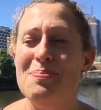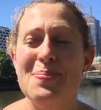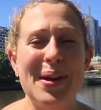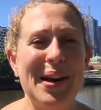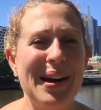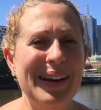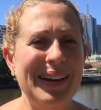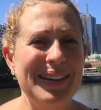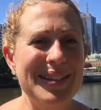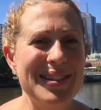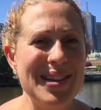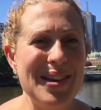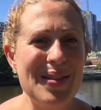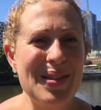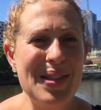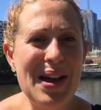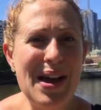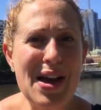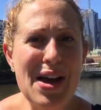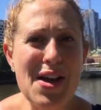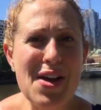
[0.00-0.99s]
But I also
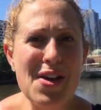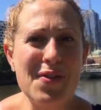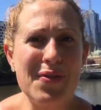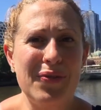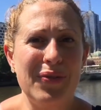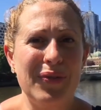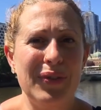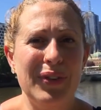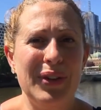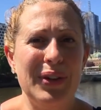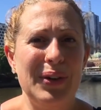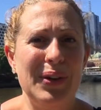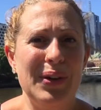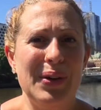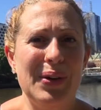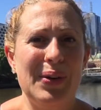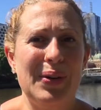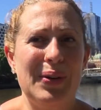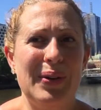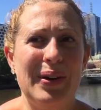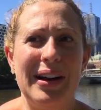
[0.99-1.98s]
love, you
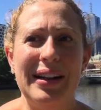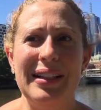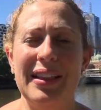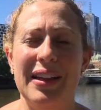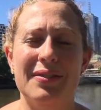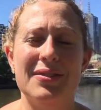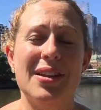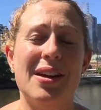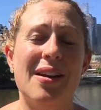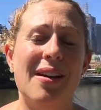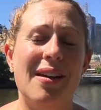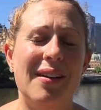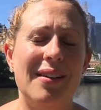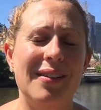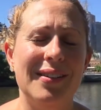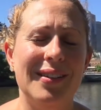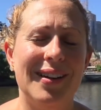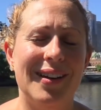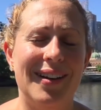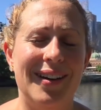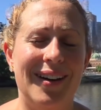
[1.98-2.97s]
know, I loved
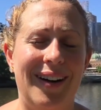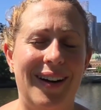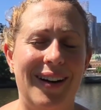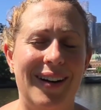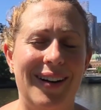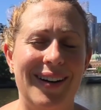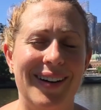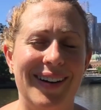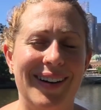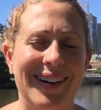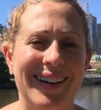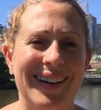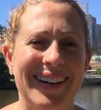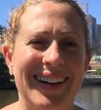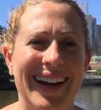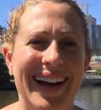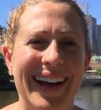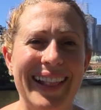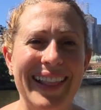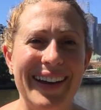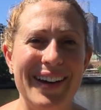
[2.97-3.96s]
Hong Kong,
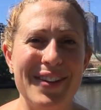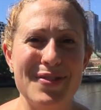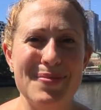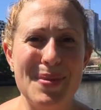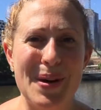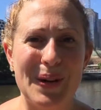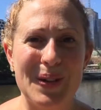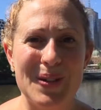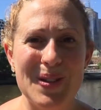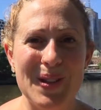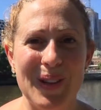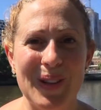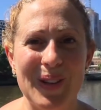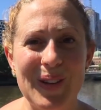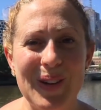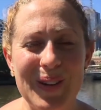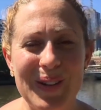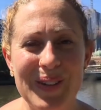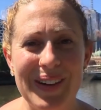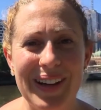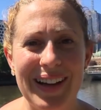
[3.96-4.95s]
I love
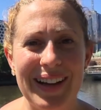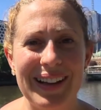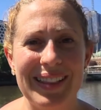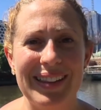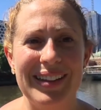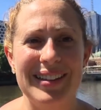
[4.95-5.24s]
Barcelona.